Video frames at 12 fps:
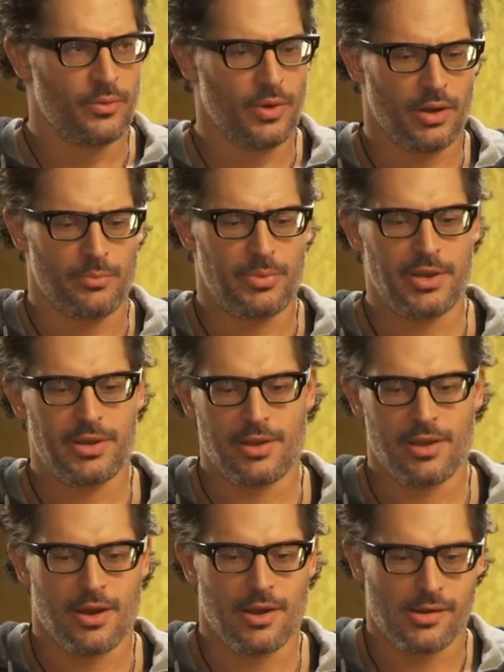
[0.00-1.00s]
Well,
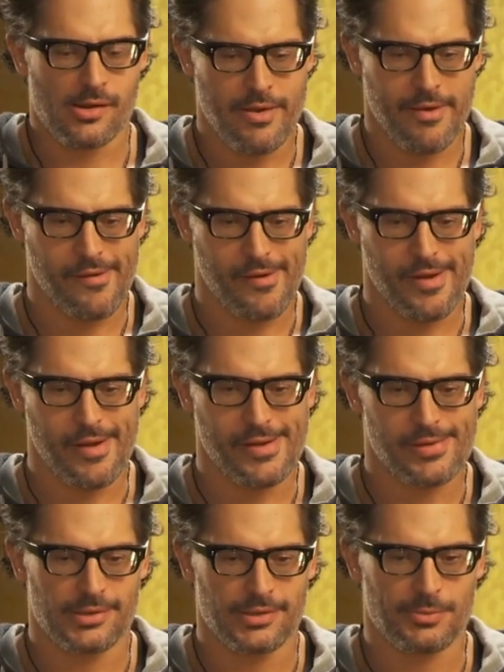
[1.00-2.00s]
BDR
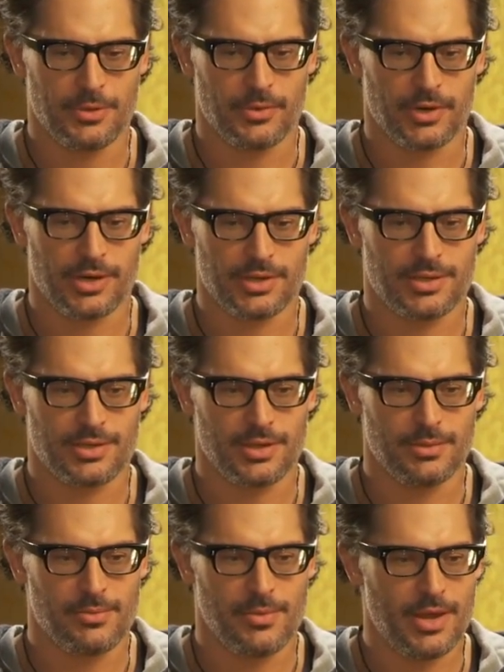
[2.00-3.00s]
has been working at the
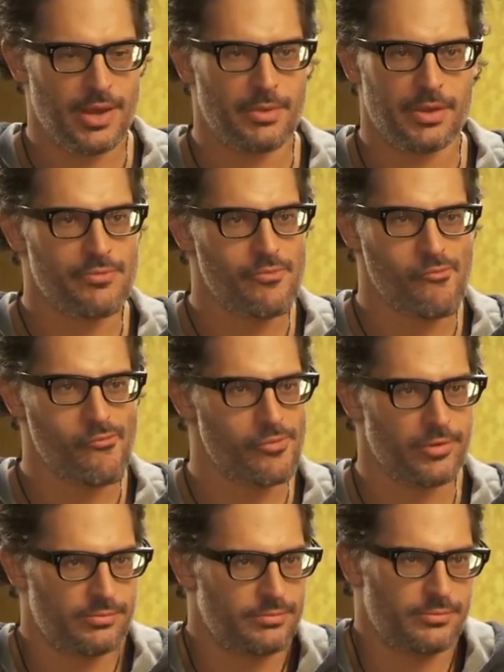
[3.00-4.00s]
club in Miami
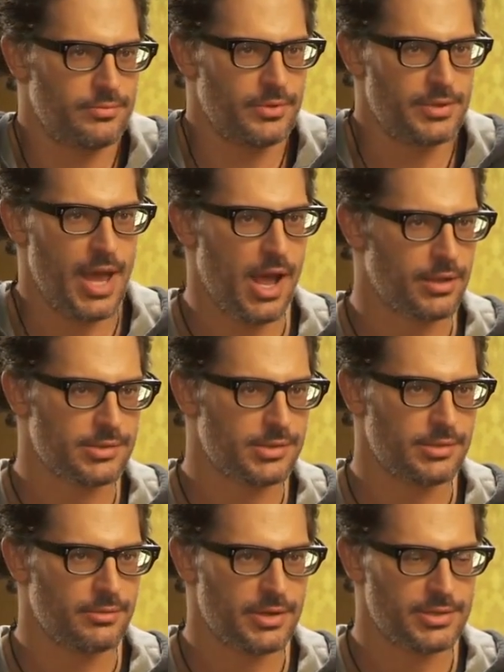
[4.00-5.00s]
with Dallas
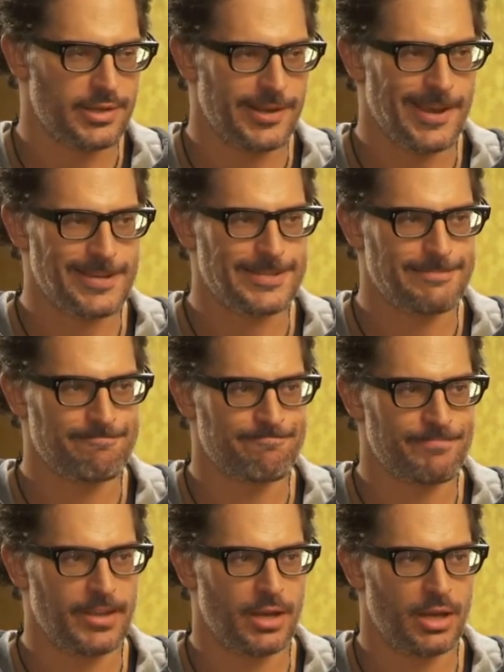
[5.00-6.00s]
and the rest of the guys,
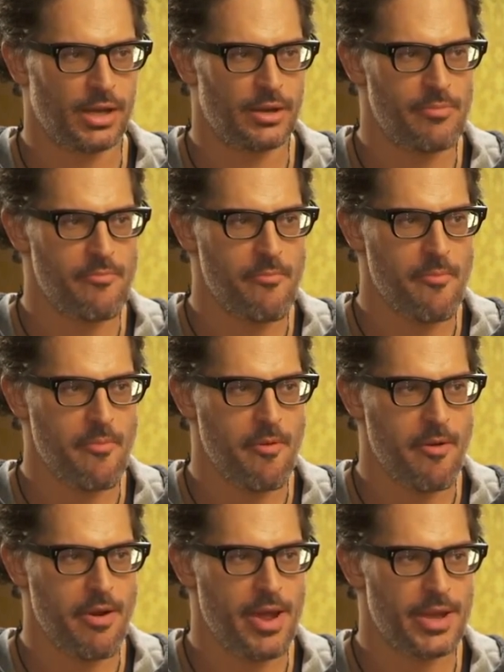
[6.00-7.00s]

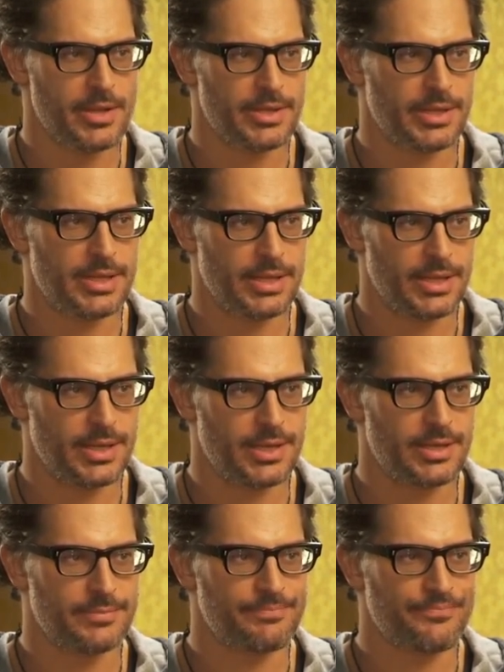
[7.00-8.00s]
and the
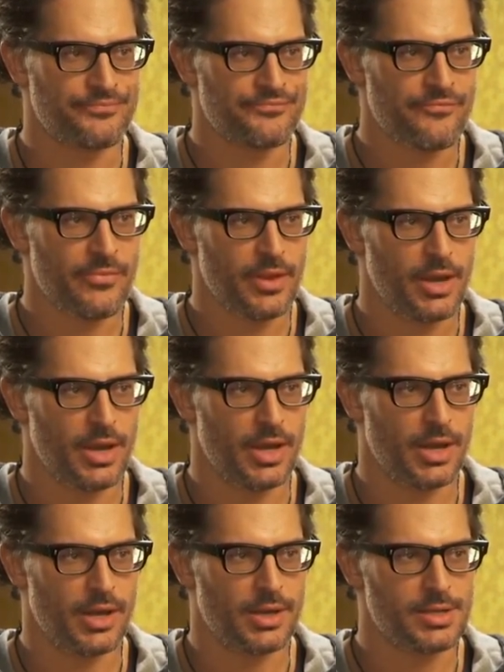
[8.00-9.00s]
kid,
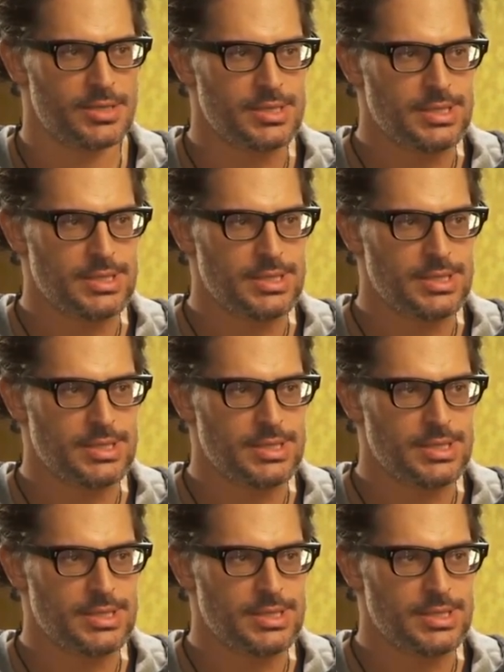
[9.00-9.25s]
and